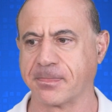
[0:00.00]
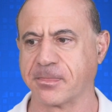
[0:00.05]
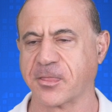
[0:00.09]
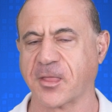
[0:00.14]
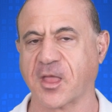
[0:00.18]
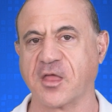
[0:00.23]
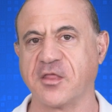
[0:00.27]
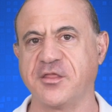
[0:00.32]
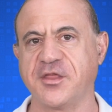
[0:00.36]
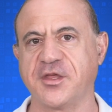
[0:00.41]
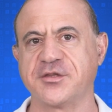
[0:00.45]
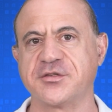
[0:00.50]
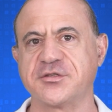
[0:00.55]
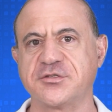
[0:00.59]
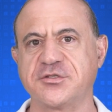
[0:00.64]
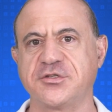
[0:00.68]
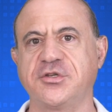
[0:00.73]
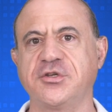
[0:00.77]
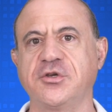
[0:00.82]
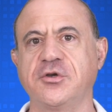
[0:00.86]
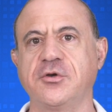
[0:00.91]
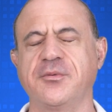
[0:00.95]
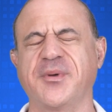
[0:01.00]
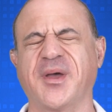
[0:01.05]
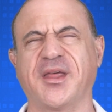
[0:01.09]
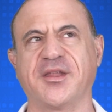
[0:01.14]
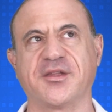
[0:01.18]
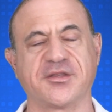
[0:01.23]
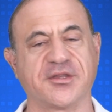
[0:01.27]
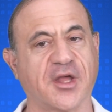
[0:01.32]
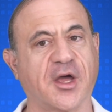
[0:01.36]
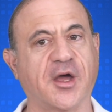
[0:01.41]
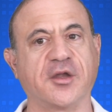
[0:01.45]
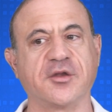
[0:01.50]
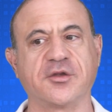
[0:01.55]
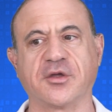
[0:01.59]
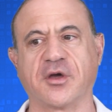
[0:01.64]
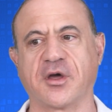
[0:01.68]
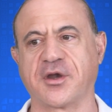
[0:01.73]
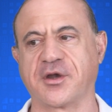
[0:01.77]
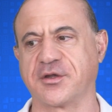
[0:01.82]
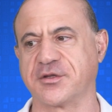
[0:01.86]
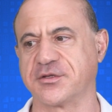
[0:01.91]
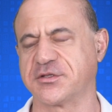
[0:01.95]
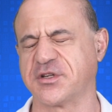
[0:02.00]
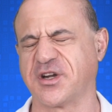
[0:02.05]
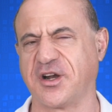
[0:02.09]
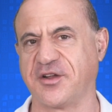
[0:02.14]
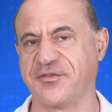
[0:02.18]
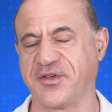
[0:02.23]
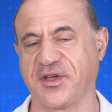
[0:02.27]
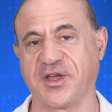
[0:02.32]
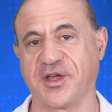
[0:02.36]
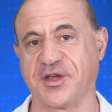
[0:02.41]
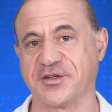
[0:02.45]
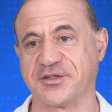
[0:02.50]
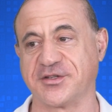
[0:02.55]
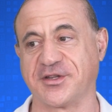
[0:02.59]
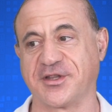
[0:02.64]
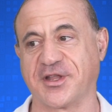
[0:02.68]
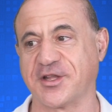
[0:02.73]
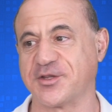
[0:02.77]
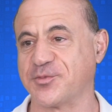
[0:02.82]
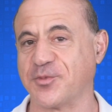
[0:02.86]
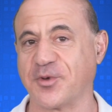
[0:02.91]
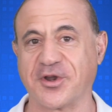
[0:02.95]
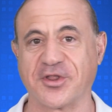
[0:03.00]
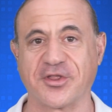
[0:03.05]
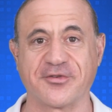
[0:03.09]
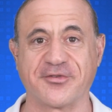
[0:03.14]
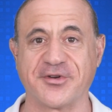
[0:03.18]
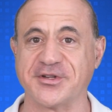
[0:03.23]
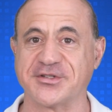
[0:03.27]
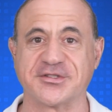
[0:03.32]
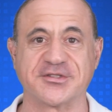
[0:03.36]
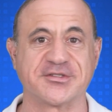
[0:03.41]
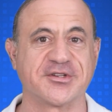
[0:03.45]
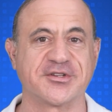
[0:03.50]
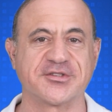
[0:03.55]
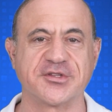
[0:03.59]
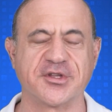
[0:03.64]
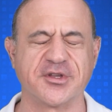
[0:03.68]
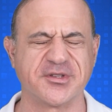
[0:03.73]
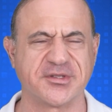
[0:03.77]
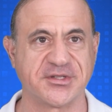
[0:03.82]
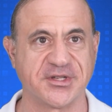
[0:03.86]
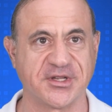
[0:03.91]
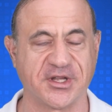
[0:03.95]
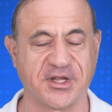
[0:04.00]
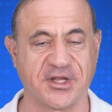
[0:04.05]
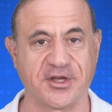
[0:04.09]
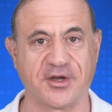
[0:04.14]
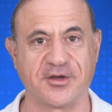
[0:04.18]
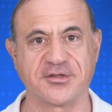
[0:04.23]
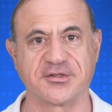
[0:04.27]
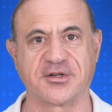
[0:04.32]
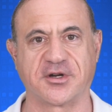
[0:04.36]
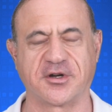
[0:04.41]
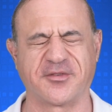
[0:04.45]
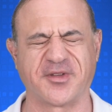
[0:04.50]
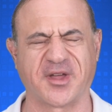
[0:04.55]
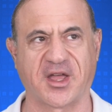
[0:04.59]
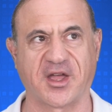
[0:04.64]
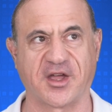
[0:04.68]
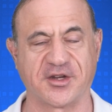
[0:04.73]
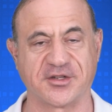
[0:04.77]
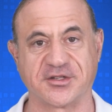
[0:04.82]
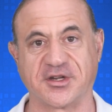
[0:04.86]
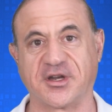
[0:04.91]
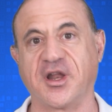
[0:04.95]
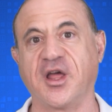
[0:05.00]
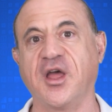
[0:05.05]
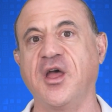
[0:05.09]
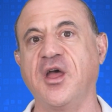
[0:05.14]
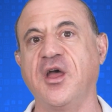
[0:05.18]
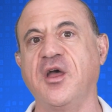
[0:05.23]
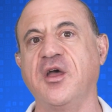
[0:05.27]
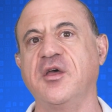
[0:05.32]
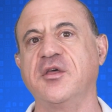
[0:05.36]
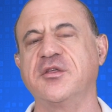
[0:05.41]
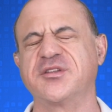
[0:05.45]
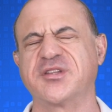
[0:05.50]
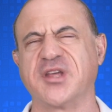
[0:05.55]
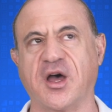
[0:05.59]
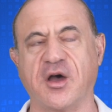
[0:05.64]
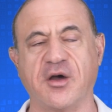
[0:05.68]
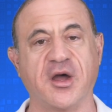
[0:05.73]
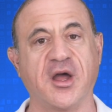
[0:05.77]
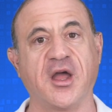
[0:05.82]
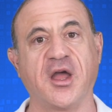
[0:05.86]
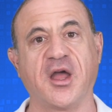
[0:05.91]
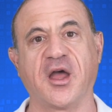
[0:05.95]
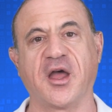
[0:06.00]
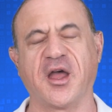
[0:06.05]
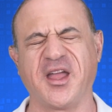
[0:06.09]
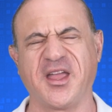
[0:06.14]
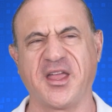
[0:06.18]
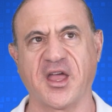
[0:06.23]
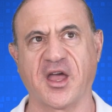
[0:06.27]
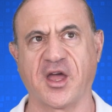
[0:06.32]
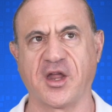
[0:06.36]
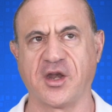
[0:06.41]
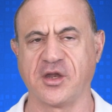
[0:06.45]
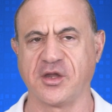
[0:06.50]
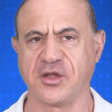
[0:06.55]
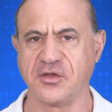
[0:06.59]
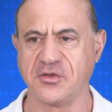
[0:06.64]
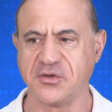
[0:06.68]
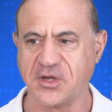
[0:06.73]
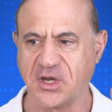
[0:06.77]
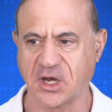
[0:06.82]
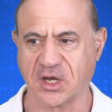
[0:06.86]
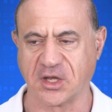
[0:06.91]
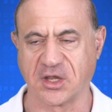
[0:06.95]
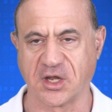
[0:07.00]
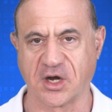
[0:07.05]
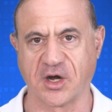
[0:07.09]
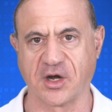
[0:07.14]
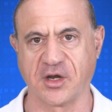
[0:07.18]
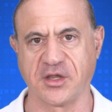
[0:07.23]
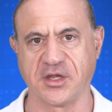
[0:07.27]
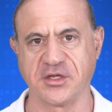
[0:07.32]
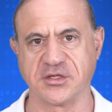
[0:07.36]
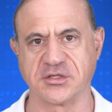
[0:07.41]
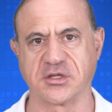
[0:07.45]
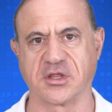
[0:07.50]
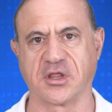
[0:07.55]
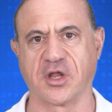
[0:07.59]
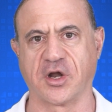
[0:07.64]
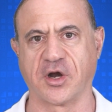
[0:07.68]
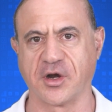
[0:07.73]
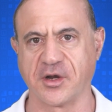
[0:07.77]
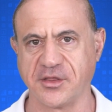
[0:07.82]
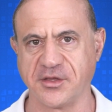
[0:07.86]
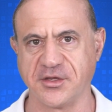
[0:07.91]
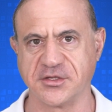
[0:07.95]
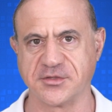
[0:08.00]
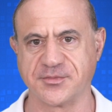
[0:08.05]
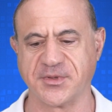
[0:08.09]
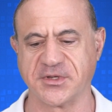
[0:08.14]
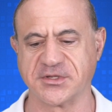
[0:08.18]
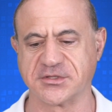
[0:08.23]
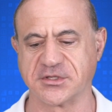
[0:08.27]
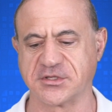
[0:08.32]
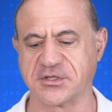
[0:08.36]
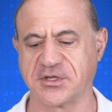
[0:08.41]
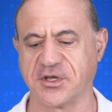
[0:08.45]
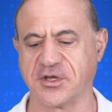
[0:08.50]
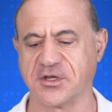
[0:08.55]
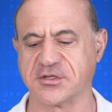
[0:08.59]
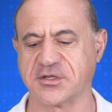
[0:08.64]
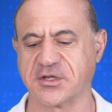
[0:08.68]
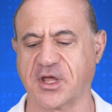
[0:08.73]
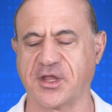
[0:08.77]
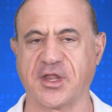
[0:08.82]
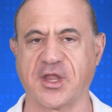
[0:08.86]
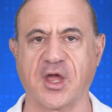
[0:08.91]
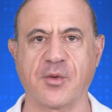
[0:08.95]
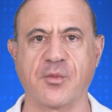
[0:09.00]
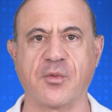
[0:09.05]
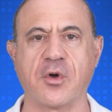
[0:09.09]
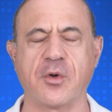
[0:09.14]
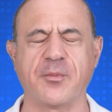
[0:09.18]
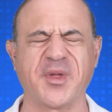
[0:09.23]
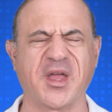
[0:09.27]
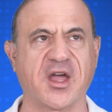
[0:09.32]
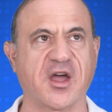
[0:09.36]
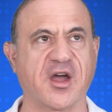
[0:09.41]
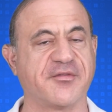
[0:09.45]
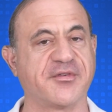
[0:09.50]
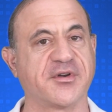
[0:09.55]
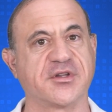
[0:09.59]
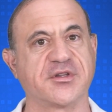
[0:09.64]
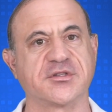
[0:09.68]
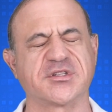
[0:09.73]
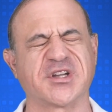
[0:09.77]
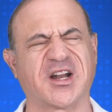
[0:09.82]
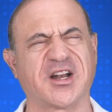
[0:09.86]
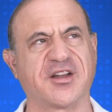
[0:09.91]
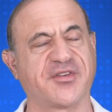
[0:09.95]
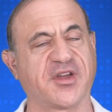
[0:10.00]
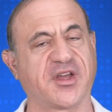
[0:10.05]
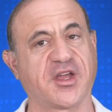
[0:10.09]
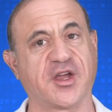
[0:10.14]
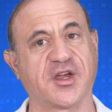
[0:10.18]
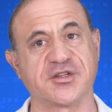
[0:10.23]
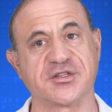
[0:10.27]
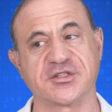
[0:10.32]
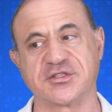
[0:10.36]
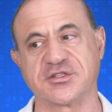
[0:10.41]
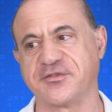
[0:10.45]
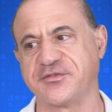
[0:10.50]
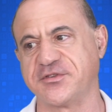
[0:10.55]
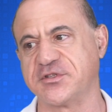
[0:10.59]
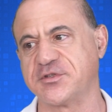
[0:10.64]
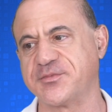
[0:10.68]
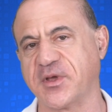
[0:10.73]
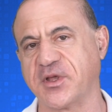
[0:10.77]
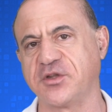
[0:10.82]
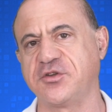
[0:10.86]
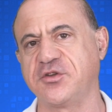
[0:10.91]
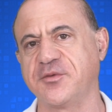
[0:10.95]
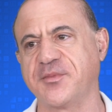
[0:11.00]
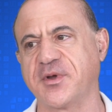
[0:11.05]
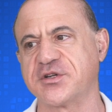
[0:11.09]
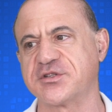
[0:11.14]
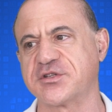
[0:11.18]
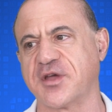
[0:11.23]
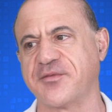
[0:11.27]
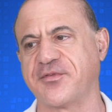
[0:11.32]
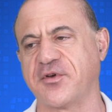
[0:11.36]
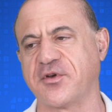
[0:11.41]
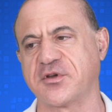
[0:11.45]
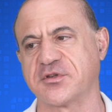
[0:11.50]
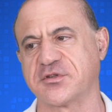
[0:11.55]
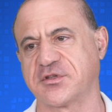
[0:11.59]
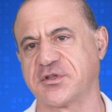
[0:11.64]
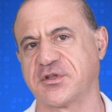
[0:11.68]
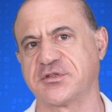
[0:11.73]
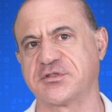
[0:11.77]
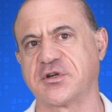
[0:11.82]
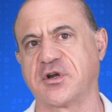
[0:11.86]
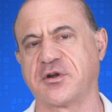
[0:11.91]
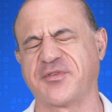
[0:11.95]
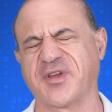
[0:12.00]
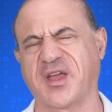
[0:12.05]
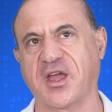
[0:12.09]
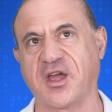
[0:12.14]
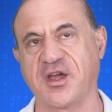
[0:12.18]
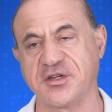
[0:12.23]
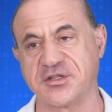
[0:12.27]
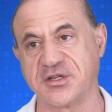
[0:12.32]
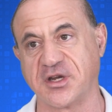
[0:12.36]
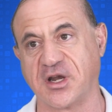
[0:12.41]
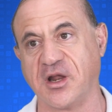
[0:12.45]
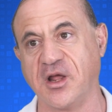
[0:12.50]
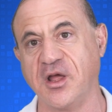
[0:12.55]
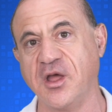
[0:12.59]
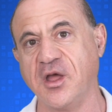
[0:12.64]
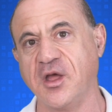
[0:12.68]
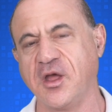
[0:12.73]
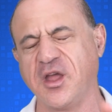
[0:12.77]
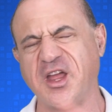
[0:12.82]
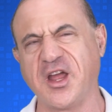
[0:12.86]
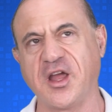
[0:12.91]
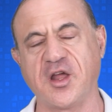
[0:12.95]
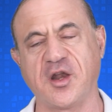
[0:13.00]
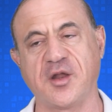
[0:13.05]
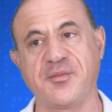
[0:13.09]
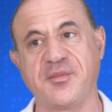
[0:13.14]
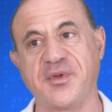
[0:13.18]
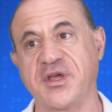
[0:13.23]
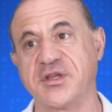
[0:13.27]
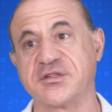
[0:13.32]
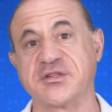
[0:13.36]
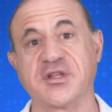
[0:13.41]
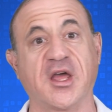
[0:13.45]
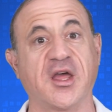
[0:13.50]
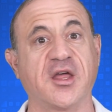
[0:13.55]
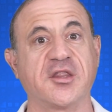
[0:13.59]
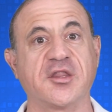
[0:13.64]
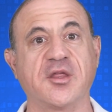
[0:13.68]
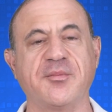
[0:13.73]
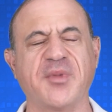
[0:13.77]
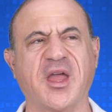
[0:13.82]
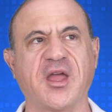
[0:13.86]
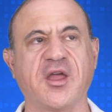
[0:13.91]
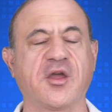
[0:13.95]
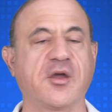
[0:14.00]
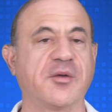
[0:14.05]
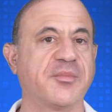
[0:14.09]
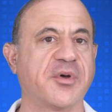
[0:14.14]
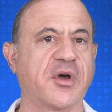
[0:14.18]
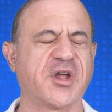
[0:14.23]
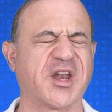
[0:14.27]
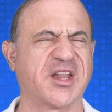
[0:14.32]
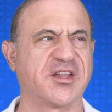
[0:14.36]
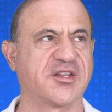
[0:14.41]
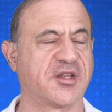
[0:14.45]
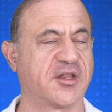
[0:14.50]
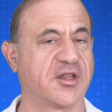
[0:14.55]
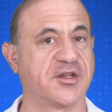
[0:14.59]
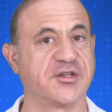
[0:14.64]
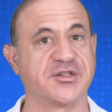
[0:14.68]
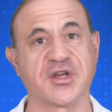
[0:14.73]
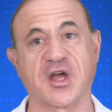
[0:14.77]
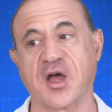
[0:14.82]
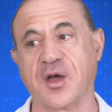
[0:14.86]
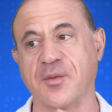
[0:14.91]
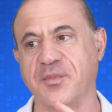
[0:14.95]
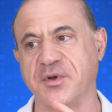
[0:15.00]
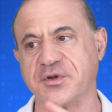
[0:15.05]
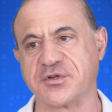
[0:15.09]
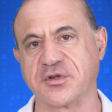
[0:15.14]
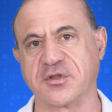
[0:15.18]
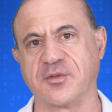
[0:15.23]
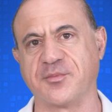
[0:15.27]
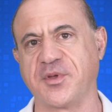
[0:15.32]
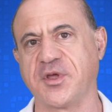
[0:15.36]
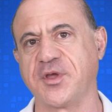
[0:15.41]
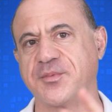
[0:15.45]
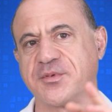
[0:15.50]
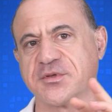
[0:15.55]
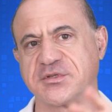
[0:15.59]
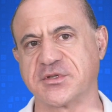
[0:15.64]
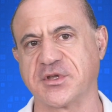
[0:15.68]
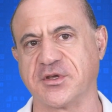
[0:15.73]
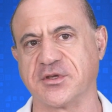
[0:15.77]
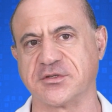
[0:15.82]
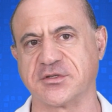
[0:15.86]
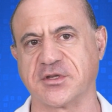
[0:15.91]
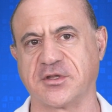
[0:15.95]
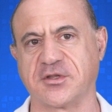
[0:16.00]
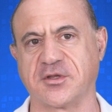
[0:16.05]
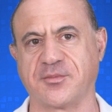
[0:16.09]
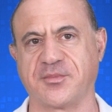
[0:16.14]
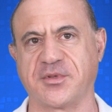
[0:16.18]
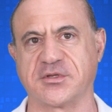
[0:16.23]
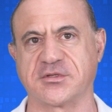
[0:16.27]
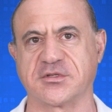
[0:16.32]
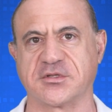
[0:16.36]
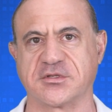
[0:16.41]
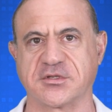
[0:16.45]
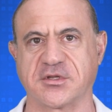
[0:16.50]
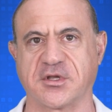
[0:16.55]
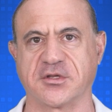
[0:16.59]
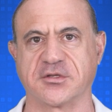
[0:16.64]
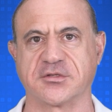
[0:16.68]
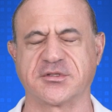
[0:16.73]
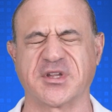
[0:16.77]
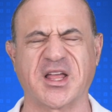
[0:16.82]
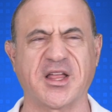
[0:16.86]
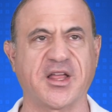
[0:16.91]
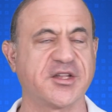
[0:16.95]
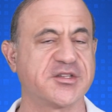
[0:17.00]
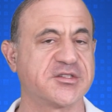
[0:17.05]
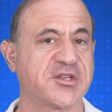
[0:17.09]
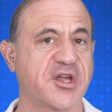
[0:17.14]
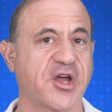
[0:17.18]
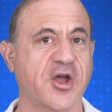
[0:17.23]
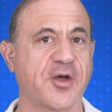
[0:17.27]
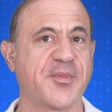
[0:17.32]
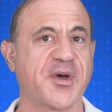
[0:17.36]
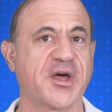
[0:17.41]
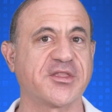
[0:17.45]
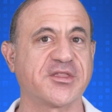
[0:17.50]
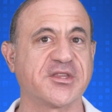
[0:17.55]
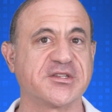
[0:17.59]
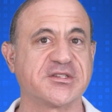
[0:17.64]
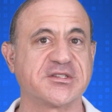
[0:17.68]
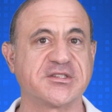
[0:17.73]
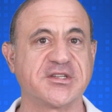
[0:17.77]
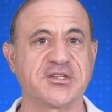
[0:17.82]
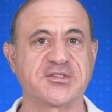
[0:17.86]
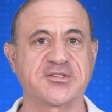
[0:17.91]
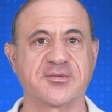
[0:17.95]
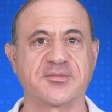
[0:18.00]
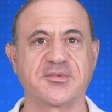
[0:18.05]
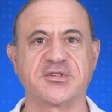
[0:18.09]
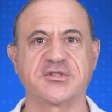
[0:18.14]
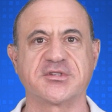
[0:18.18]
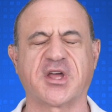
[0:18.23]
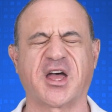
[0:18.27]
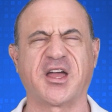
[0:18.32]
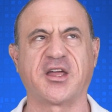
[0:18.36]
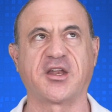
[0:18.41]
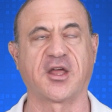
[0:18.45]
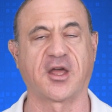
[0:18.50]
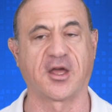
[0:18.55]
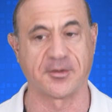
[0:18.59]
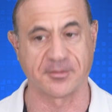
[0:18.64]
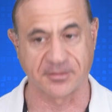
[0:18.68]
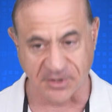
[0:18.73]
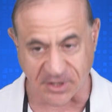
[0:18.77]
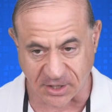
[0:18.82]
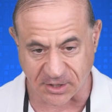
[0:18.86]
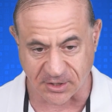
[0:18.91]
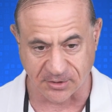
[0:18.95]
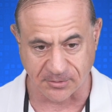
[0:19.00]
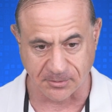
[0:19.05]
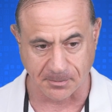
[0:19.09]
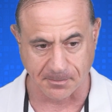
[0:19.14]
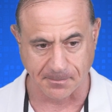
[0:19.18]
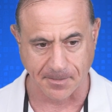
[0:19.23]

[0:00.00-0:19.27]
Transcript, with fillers: This too is not taught in a certification. That's one of the reasons there's no CEO certification. So again, you need to learn these, learn these business skills, and they won't be covered in certification. So if you spend too much time focused on certification, you're gonna miss the main components of the job, which are the people skills and the business skills. Now let's talk about the system design and planning.